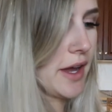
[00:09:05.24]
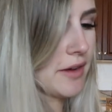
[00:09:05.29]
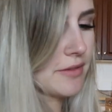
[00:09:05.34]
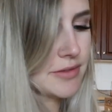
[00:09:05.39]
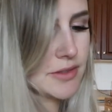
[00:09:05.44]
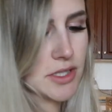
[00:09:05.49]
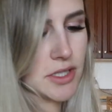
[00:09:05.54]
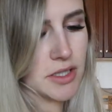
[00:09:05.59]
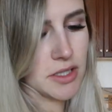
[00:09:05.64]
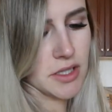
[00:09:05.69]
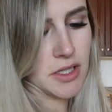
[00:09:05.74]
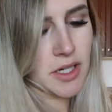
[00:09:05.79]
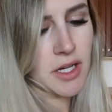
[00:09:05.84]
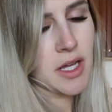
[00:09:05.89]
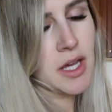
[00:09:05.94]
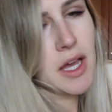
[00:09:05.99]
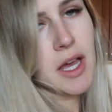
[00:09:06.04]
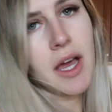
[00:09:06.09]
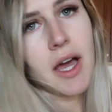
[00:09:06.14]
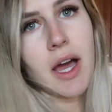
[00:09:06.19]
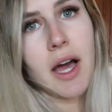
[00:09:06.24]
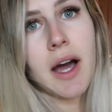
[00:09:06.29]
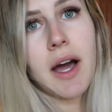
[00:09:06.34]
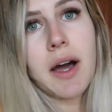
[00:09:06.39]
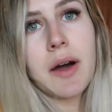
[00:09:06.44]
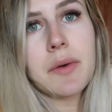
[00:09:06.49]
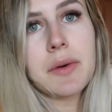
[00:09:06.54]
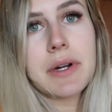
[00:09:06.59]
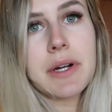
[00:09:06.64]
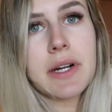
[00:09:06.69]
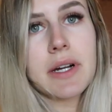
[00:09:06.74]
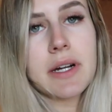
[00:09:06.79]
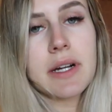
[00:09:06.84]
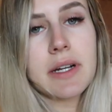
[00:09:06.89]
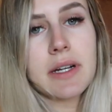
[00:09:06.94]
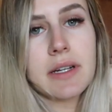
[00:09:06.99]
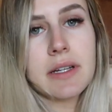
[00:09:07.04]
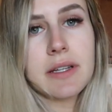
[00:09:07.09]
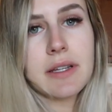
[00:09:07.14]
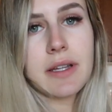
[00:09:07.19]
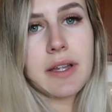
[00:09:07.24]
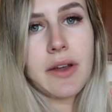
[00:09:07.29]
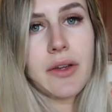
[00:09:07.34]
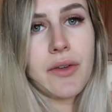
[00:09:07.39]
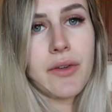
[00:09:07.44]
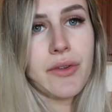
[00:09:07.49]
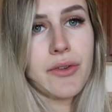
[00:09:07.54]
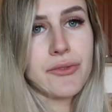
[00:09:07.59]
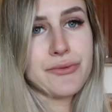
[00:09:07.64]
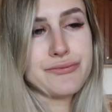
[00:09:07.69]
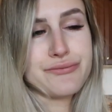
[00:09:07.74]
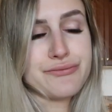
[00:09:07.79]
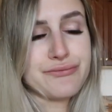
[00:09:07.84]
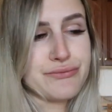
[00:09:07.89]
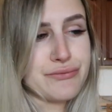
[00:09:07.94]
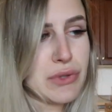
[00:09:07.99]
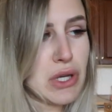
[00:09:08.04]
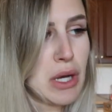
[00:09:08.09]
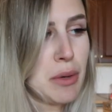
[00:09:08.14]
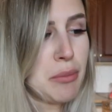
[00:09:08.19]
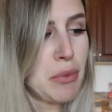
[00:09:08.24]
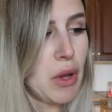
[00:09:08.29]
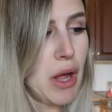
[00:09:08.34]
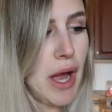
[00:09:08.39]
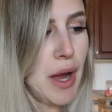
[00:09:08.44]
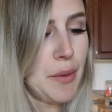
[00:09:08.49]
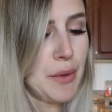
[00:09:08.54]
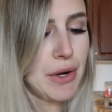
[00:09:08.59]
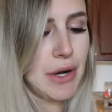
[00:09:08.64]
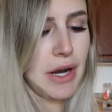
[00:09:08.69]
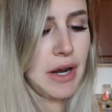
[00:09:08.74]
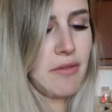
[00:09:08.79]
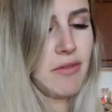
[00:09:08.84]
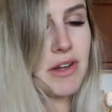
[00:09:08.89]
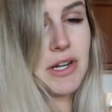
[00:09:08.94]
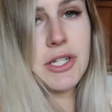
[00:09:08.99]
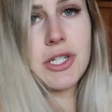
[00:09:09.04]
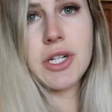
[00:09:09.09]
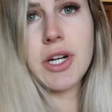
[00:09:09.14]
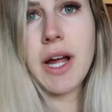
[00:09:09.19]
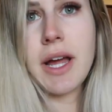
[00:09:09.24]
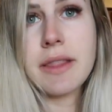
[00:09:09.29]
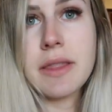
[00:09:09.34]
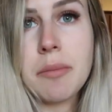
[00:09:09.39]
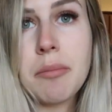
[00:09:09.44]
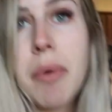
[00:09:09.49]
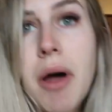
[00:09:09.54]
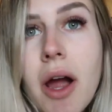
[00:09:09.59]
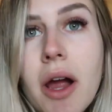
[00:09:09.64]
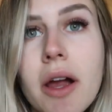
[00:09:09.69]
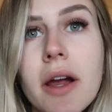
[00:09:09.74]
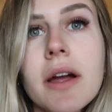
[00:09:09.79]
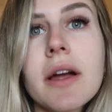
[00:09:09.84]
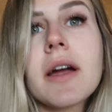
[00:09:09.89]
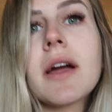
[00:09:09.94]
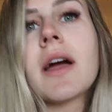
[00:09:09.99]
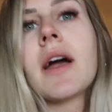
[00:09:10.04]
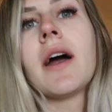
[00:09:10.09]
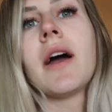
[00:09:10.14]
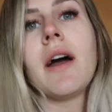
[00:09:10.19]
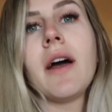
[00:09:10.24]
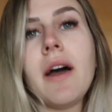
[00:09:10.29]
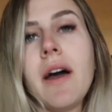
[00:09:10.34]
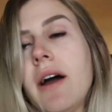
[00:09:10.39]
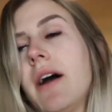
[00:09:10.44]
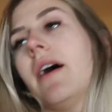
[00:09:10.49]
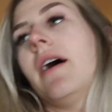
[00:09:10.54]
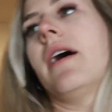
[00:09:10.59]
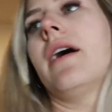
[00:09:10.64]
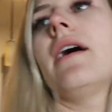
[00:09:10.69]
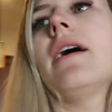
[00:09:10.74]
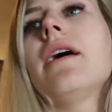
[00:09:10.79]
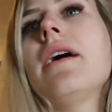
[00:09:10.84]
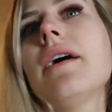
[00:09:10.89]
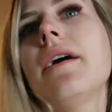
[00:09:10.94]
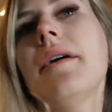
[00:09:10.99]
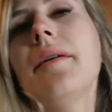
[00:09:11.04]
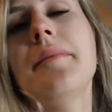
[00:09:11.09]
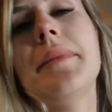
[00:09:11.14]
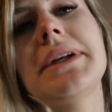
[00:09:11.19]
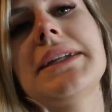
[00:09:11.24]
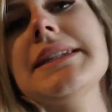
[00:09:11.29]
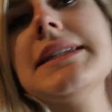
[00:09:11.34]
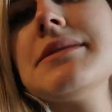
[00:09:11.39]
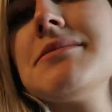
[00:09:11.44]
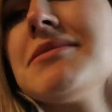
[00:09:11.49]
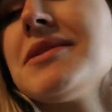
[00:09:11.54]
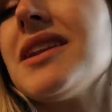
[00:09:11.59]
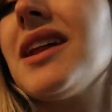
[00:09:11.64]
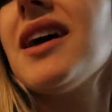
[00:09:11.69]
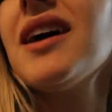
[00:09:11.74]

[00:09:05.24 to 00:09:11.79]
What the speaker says: after our little couple hour adventure at the park. Made some